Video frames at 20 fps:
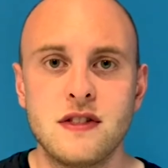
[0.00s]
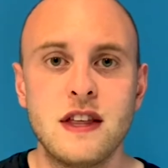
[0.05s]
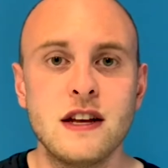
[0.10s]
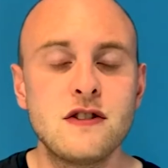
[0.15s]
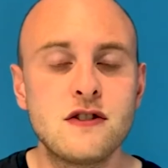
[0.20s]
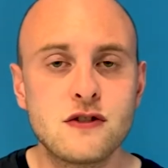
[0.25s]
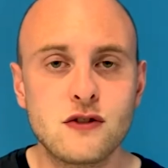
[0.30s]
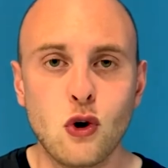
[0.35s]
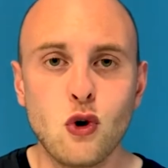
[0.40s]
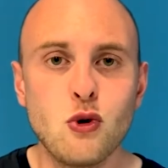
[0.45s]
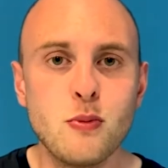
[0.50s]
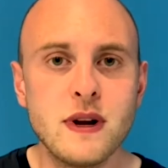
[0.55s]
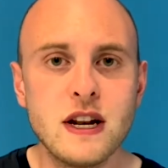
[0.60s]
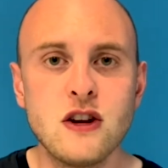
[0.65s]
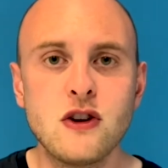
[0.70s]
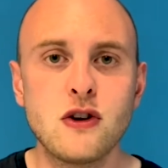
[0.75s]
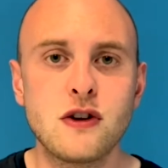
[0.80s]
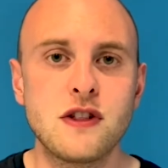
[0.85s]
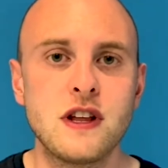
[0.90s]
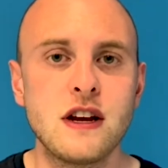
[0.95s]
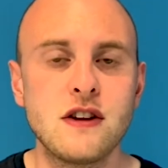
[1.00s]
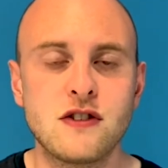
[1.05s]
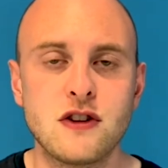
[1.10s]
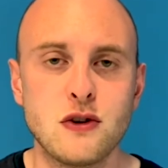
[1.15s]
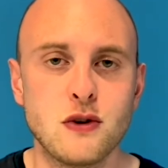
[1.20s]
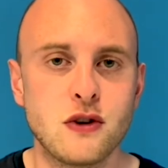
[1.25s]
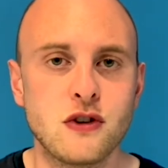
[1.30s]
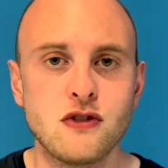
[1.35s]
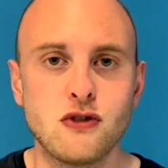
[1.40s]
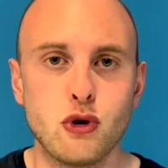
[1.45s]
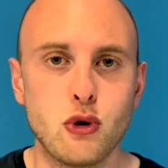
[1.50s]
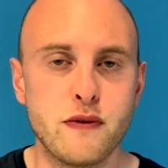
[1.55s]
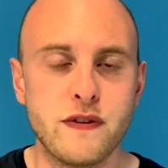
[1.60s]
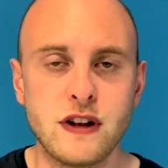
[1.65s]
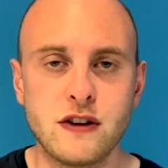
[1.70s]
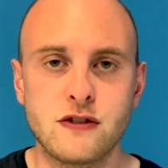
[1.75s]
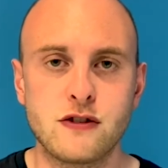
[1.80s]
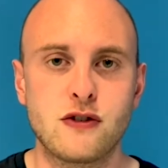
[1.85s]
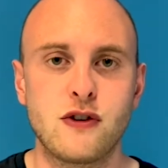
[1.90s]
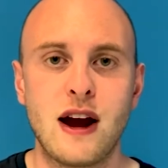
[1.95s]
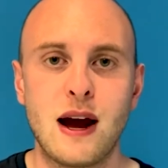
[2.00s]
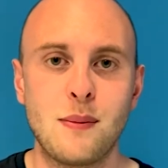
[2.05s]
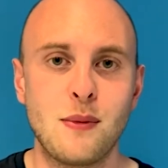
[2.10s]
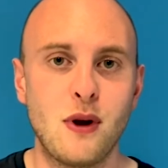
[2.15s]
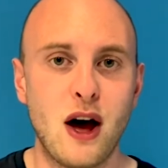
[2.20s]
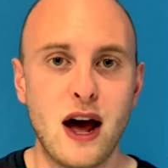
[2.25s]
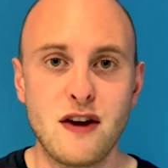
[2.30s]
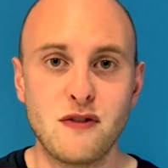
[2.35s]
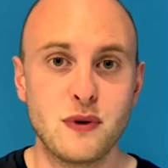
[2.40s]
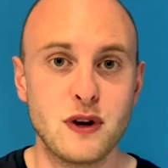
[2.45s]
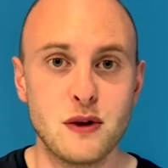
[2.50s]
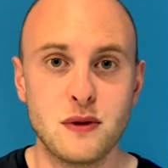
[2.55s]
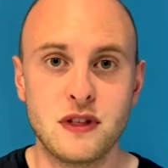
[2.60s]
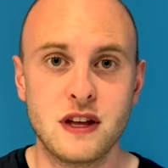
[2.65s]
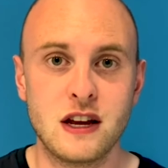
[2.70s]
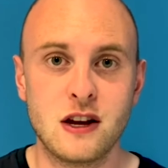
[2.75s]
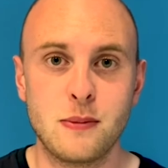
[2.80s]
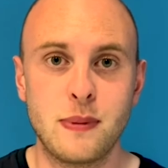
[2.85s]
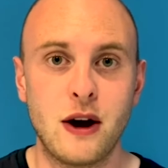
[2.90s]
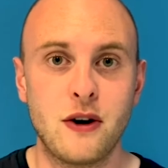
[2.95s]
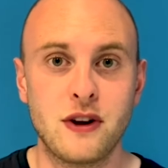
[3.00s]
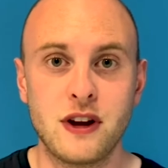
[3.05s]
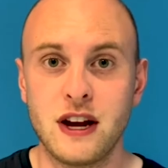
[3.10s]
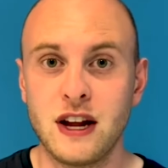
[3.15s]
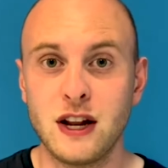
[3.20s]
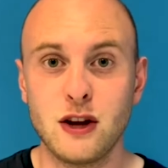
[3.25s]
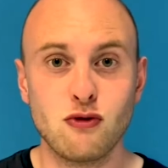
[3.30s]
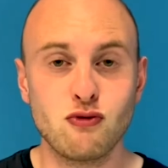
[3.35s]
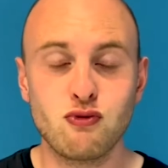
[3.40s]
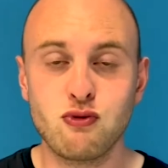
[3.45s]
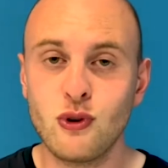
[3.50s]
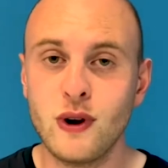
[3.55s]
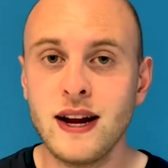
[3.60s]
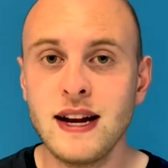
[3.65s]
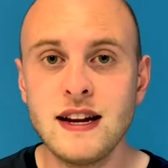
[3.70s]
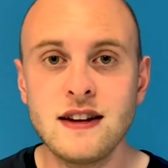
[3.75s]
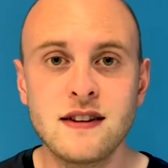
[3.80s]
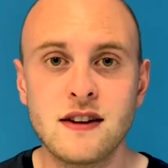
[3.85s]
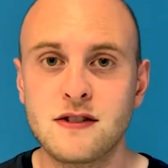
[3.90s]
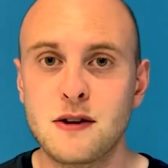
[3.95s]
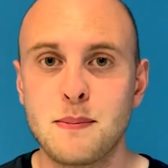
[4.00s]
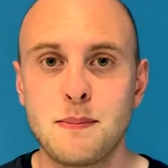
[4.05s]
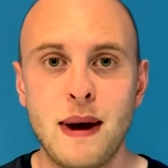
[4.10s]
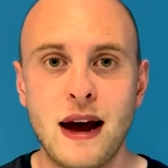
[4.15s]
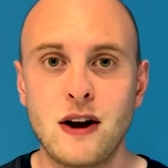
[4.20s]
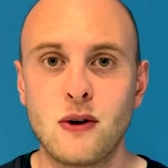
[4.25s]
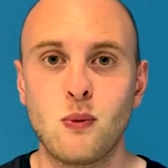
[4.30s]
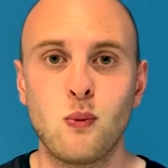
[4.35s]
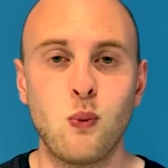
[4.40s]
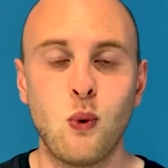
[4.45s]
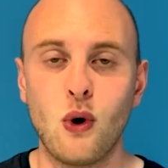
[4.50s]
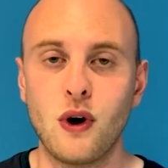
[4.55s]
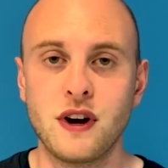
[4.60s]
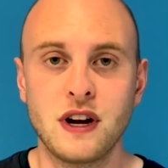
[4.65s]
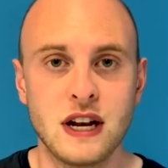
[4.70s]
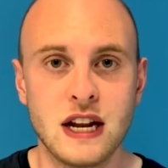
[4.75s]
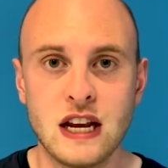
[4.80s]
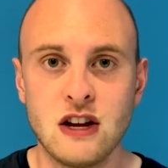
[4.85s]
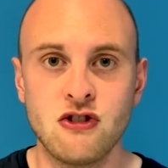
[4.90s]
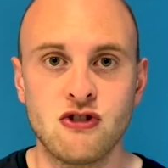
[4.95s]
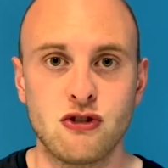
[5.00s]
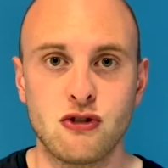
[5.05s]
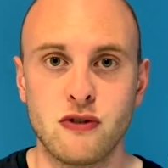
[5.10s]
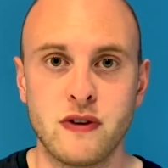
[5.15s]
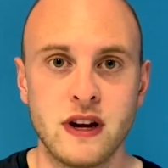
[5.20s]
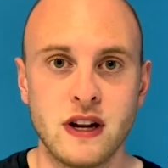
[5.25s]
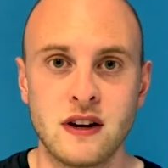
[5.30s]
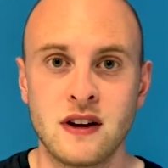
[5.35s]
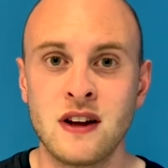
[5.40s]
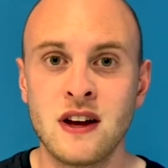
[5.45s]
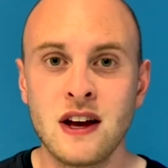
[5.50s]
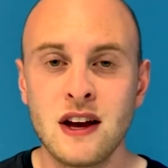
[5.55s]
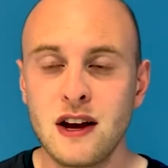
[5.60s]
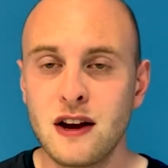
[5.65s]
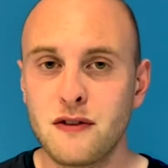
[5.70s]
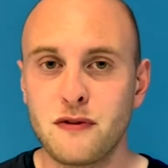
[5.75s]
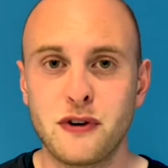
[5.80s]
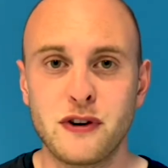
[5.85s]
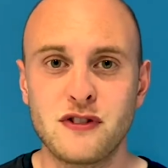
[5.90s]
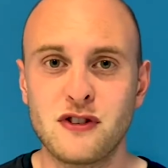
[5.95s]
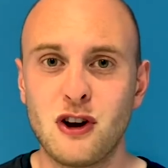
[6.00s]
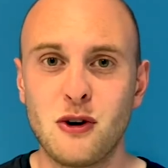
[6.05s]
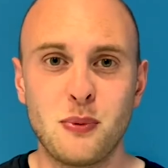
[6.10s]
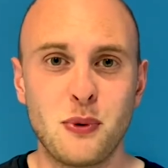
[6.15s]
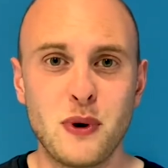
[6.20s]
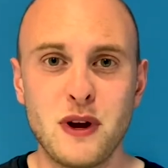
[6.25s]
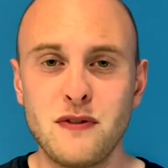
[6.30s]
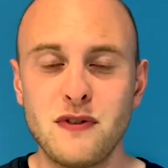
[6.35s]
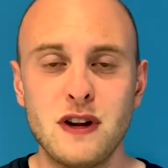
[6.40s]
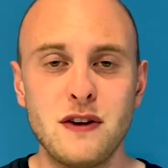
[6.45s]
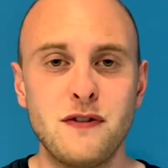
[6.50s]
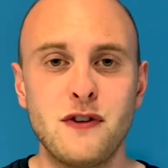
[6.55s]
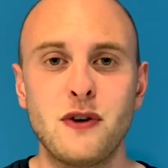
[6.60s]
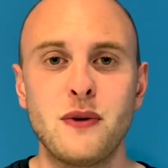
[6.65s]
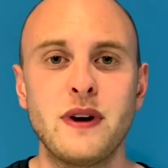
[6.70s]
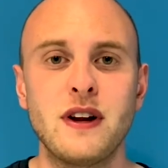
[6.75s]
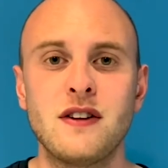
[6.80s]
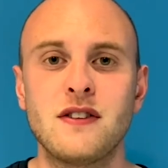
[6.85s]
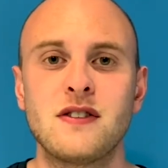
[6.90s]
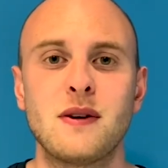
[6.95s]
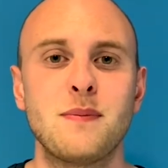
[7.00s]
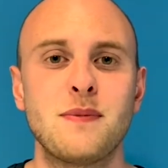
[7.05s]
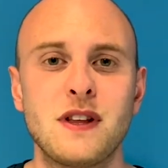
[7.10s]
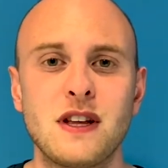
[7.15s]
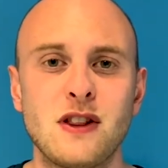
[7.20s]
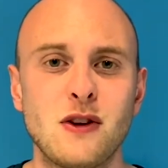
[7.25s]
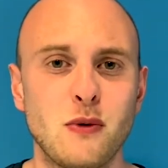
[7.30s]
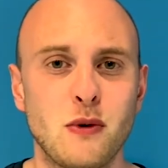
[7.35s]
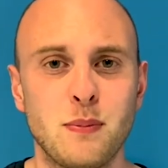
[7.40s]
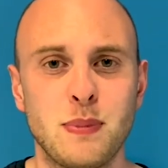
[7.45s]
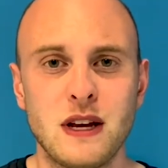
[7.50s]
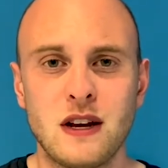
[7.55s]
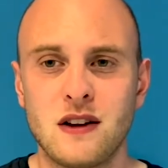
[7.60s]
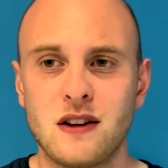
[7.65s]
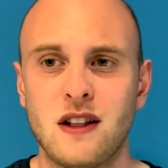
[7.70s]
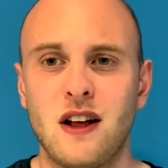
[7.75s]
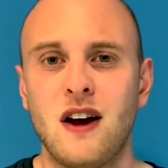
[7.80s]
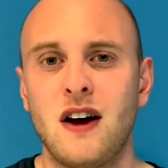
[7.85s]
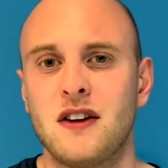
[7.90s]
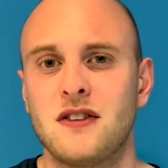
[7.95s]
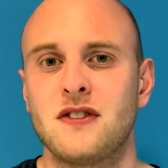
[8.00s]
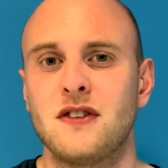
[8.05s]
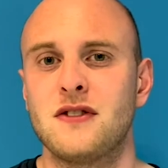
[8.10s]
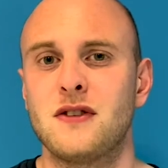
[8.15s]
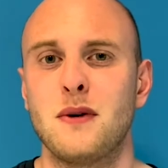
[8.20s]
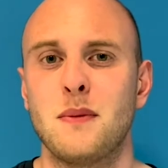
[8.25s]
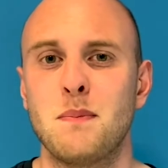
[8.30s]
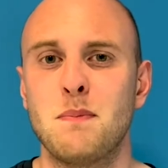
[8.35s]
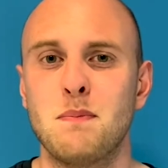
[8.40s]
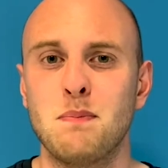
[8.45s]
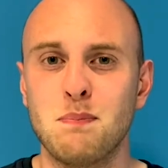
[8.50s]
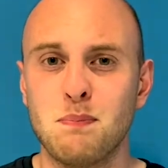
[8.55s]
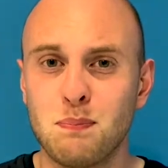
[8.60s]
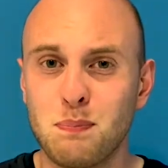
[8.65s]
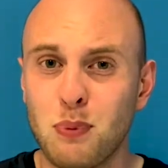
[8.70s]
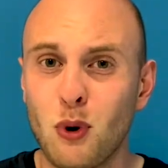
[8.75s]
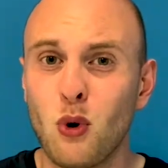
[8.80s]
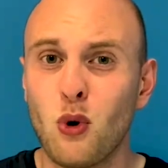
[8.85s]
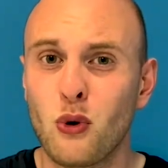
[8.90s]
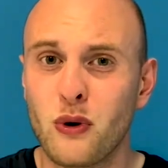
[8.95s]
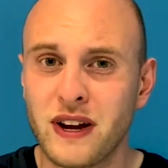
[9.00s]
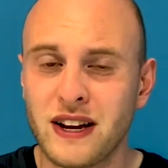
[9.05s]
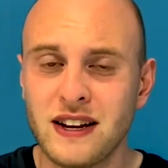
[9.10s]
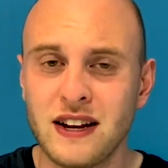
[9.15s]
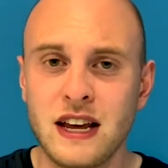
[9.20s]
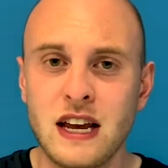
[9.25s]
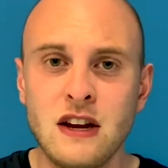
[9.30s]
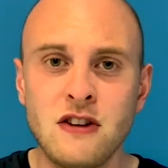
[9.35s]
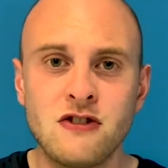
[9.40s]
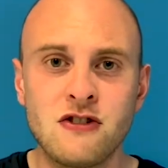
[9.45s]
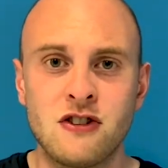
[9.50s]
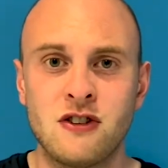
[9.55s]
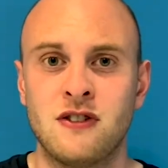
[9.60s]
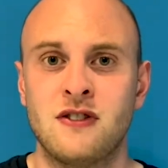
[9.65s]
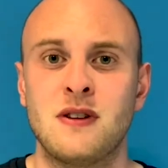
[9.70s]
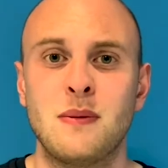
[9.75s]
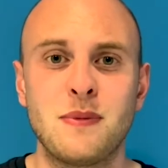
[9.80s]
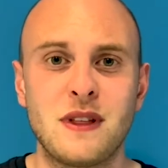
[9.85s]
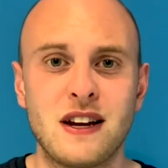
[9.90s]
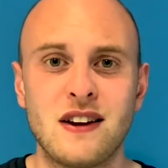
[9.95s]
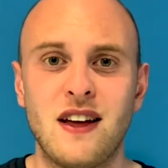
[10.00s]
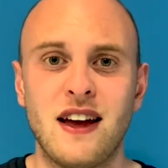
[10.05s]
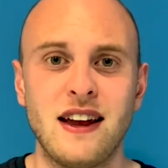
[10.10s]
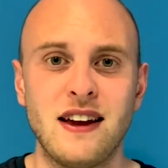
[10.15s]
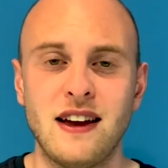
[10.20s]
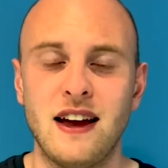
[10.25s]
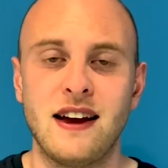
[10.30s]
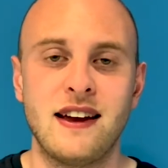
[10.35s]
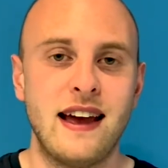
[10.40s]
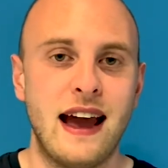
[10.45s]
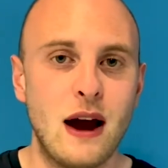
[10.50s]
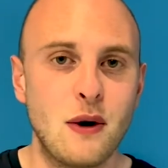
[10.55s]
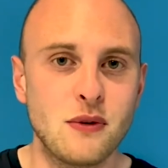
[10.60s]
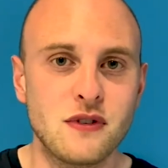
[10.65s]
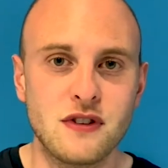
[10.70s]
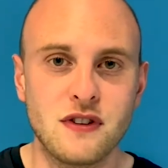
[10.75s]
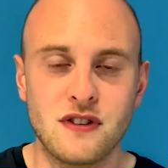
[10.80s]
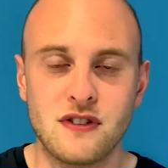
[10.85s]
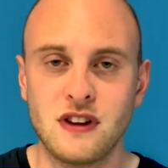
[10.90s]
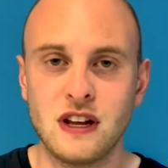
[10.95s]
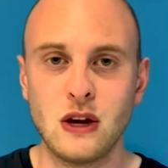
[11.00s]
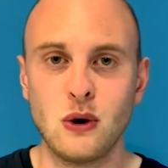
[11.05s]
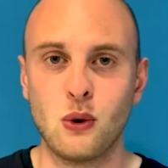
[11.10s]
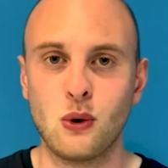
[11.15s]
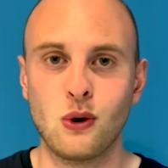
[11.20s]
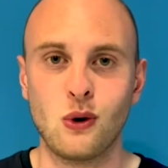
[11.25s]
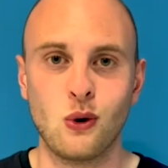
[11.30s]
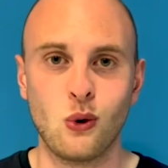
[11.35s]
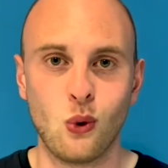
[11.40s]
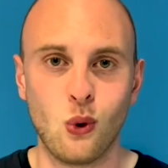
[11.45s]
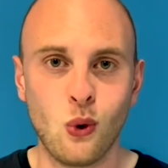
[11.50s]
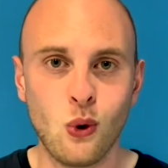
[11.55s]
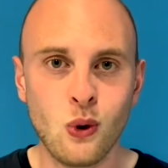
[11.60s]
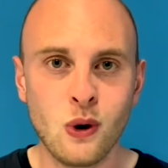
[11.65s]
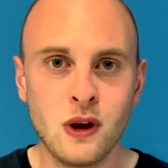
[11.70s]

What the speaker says: There's so many good things that you can do with Instagram Live when you think about it, and it really doesn't matter what niche you're in. For example, even if you're in something that would be classed as a boring niche, something like accountancy or law,